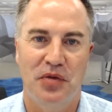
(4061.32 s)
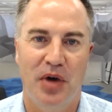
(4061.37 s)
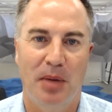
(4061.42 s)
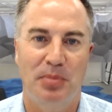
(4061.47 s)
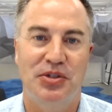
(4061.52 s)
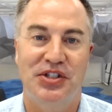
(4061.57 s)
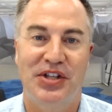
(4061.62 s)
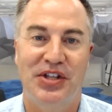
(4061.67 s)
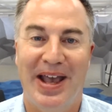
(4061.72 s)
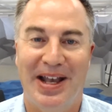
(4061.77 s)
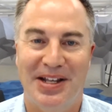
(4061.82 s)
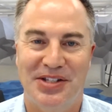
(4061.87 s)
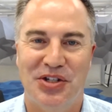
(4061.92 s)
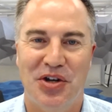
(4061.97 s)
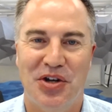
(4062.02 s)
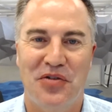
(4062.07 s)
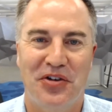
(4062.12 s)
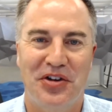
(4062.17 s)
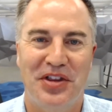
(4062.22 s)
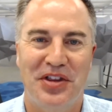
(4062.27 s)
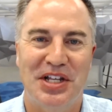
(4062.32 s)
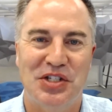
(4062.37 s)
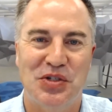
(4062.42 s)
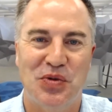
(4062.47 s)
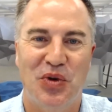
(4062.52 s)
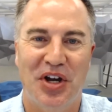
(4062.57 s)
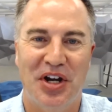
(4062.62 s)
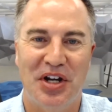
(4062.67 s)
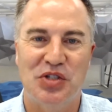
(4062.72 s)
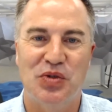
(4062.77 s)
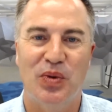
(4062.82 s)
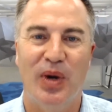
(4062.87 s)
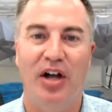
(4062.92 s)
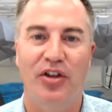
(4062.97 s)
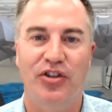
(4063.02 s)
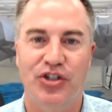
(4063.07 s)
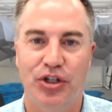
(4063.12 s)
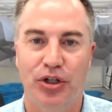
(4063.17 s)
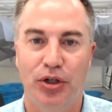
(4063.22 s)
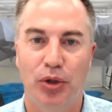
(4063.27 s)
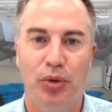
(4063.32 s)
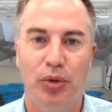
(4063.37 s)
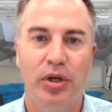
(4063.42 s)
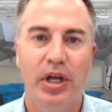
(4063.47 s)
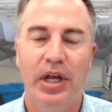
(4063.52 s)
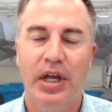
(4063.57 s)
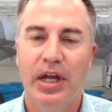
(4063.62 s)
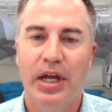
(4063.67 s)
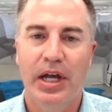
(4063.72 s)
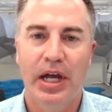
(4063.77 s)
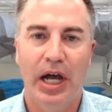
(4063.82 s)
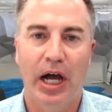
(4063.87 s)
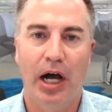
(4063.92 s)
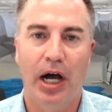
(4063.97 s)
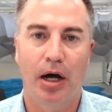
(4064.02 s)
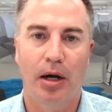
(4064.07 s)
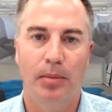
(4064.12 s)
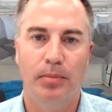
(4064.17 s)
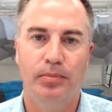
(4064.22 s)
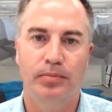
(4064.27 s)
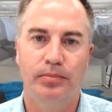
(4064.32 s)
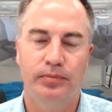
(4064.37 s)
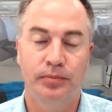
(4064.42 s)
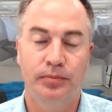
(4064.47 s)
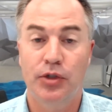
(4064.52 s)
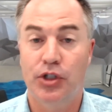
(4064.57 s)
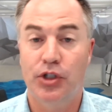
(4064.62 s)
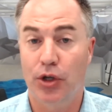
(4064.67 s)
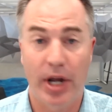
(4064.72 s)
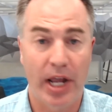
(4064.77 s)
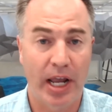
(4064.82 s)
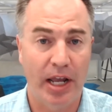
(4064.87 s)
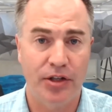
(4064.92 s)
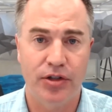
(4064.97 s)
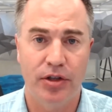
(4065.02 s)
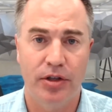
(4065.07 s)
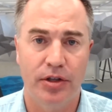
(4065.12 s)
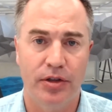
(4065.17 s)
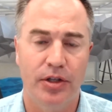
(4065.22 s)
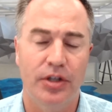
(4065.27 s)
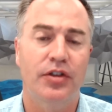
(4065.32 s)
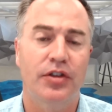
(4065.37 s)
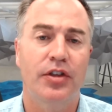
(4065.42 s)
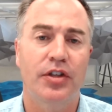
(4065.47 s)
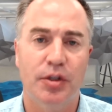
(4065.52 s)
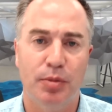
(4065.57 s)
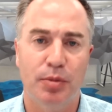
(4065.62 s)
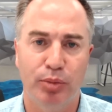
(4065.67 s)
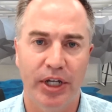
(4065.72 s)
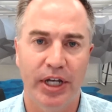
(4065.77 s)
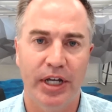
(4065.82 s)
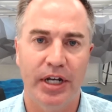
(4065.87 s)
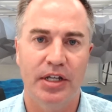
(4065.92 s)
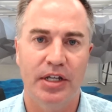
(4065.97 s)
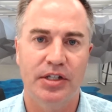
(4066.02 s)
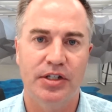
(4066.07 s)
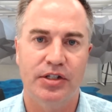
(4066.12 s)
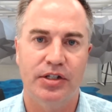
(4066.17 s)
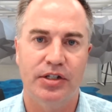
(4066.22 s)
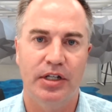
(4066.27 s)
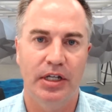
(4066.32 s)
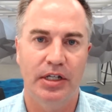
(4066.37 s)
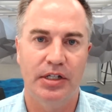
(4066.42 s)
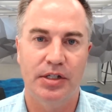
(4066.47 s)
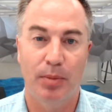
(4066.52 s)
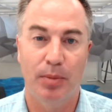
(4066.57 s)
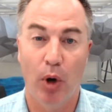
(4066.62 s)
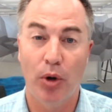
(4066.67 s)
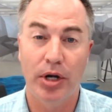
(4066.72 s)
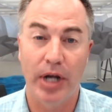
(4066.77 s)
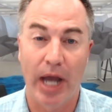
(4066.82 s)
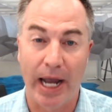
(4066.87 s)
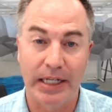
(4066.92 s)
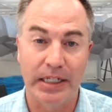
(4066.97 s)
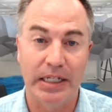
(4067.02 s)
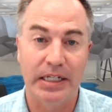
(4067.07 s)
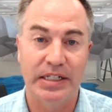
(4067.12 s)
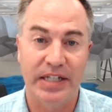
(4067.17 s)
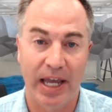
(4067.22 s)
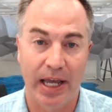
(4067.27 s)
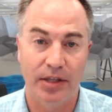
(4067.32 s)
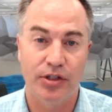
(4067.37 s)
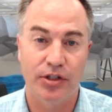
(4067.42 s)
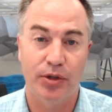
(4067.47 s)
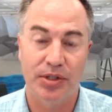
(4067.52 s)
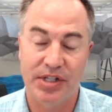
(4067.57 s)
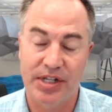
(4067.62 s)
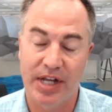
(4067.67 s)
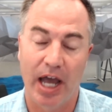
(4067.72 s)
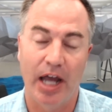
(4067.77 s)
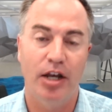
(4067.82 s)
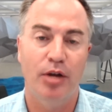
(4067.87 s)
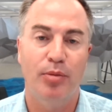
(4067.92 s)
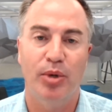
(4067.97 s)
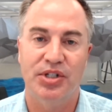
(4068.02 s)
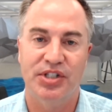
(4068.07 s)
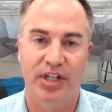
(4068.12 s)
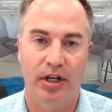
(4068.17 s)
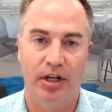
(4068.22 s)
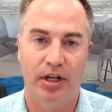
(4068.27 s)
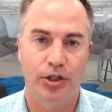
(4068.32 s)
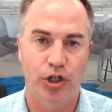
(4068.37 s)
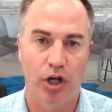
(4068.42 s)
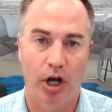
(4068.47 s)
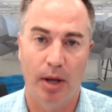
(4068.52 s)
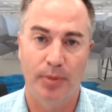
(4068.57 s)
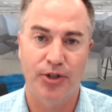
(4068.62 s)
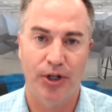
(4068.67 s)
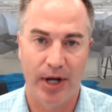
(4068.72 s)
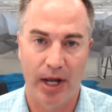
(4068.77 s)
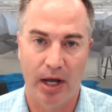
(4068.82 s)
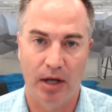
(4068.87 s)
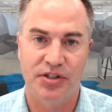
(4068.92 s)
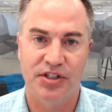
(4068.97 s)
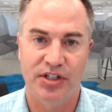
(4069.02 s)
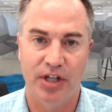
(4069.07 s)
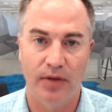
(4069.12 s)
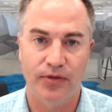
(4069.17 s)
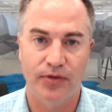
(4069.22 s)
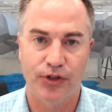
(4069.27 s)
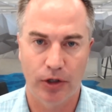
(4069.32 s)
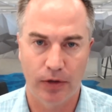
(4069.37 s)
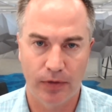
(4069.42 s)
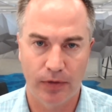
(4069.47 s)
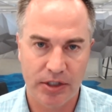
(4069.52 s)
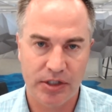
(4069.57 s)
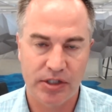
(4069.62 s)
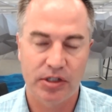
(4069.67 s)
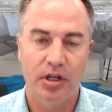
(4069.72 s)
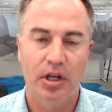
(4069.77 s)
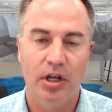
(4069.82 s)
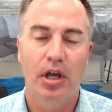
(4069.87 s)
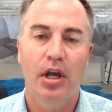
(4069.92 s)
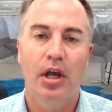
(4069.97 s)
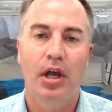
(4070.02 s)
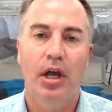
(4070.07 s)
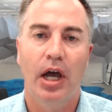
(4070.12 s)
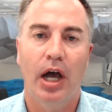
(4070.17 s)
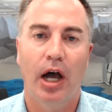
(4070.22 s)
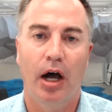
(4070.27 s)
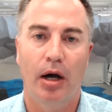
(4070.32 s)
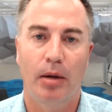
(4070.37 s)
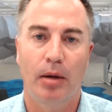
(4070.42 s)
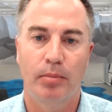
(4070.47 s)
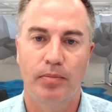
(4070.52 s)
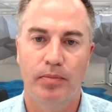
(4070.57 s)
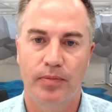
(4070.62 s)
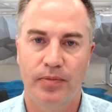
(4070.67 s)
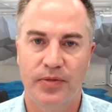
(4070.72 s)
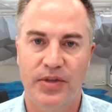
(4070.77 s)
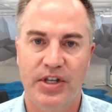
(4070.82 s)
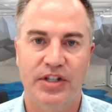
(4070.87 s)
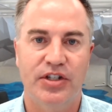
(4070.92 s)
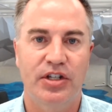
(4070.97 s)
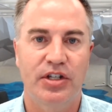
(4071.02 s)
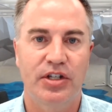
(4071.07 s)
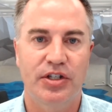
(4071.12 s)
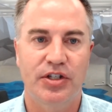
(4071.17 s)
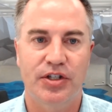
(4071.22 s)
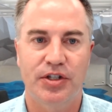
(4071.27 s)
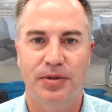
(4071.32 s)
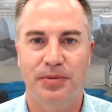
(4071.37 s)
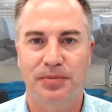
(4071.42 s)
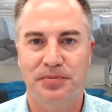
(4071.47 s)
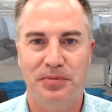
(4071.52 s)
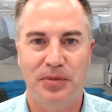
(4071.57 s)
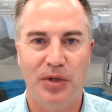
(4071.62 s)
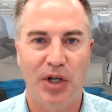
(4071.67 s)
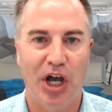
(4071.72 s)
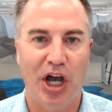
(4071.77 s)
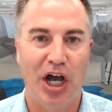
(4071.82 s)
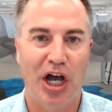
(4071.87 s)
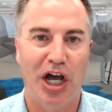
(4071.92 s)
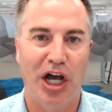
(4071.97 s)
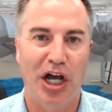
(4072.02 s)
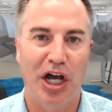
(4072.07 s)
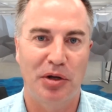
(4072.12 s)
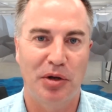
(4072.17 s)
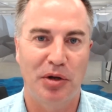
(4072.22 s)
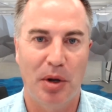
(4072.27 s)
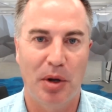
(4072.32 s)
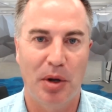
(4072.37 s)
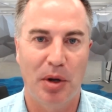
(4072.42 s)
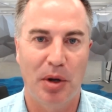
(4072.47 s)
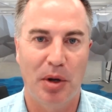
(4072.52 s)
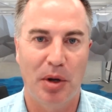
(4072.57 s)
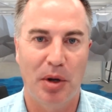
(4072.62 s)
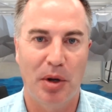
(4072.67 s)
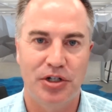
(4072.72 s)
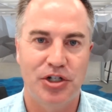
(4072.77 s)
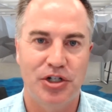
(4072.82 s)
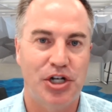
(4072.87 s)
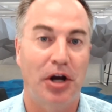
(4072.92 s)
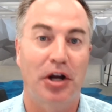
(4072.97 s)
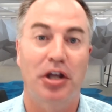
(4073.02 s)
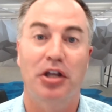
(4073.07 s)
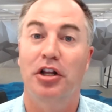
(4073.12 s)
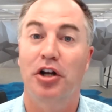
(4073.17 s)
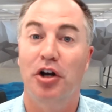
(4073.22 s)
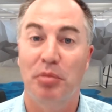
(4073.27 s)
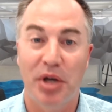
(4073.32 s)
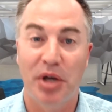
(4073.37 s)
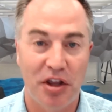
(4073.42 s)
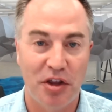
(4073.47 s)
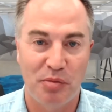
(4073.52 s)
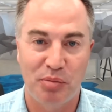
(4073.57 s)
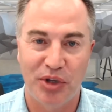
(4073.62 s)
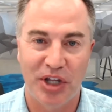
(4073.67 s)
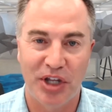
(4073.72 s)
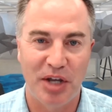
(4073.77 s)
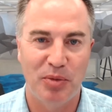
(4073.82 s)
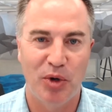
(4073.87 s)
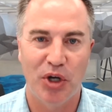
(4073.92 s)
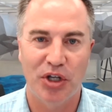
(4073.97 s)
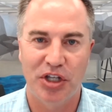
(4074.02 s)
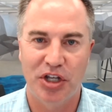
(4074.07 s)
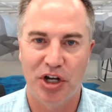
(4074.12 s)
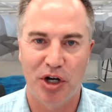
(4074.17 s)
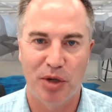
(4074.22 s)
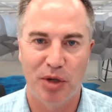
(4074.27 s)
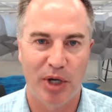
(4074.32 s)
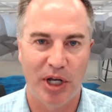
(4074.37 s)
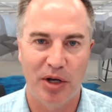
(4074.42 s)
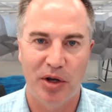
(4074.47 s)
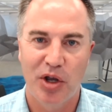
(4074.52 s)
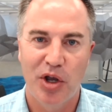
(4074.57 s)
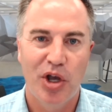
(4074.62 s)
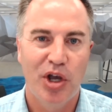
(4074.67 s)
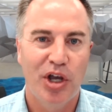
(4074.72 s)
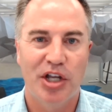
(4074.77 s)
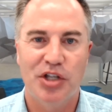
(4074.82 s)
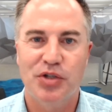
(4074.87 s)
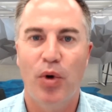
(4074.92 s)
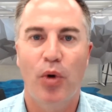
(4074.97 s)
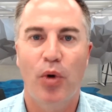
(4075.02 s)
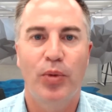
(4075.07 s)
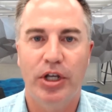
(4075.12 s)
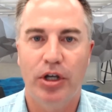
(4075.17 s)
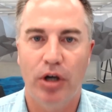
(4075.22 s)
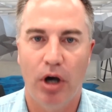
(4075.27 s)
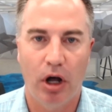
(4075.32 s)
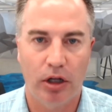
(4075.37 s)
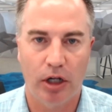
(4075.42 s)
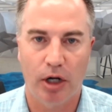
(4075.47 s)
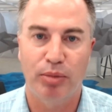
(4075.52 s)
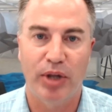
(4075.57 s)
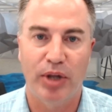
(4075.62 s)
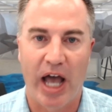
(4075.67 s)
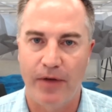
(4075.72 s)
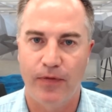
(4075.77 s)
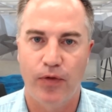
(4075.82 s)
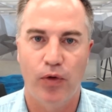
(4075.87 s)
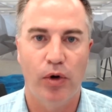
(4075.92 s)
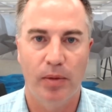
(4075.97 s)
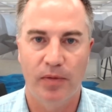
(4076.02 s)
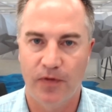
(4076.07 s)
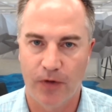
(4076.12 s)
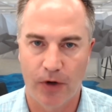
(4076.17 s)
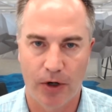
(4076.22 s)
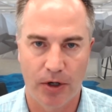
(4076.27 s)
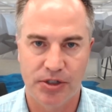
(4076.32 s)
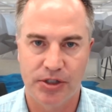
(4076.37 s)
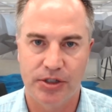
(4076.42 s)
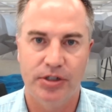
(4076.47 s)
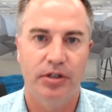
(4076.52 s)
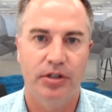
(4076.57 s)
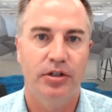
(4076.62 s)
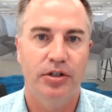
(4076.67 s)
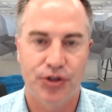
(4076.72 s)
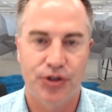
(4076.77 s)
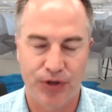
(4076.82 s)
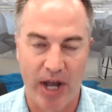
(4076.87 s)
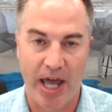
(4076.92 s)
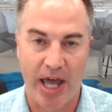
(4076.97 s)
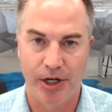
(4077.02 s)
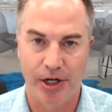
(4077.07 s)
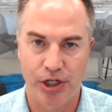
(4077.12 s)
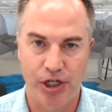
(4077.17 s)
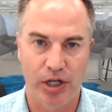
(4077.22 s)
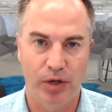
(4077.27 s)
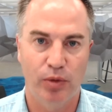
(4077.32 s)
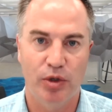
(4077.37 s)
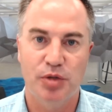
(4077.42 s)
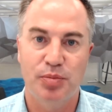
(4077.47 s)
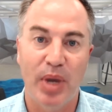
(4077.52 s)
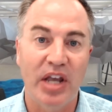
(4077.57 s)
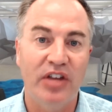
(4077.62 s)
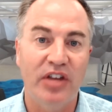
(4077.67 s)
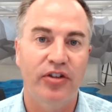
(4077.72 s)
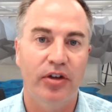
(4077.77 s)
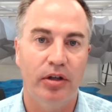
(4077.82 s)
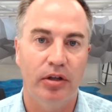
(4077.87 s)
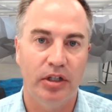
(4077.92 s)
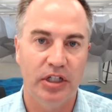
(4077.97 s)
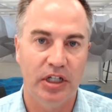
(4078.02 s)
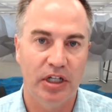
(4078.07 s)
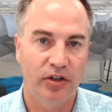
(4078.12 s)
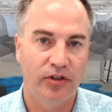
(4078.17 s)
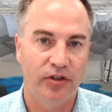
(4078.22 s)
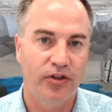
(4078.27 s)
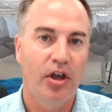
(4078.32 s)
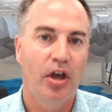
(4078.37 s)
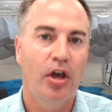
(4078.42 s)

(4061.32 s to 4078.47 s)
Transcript: obsess over this one as well too. Um, so to answer the, the, the split is is about 90-10. So it's 90% of the jobs are now self-service. Um, this is uh, I'm, I'm, sharing a little bit of the playbook here, but it's what we call our platform first strategy, which basically is